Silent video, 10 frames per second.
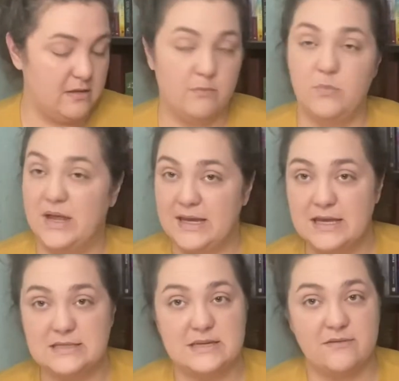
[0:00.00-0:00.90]

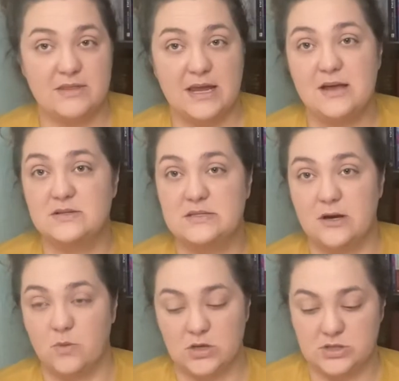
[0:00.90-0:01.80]
blankets and everything else, and I
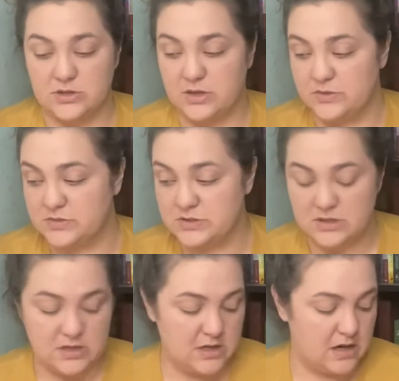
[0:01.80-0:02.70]
worked on those
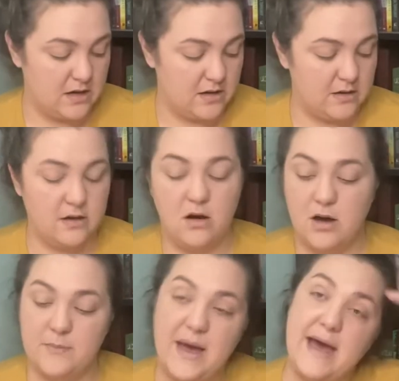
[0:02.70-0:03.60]

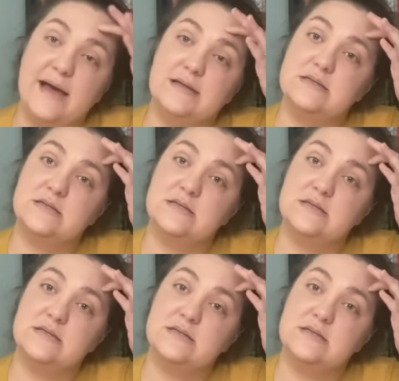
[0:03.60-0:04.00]
hot pads.